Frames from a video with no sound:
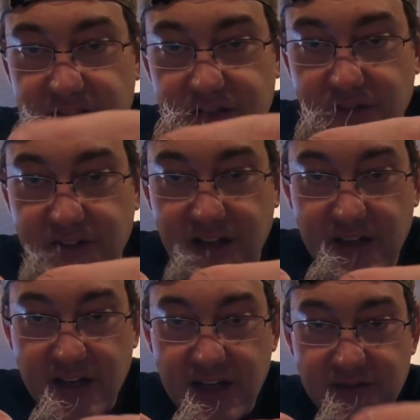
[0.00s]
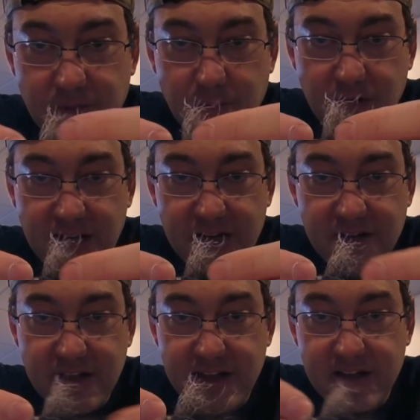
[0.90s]
so I've got kind of a
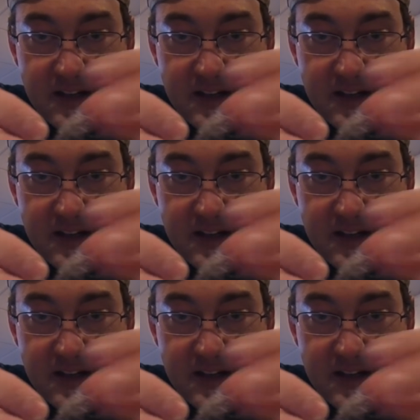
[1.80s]
brown layer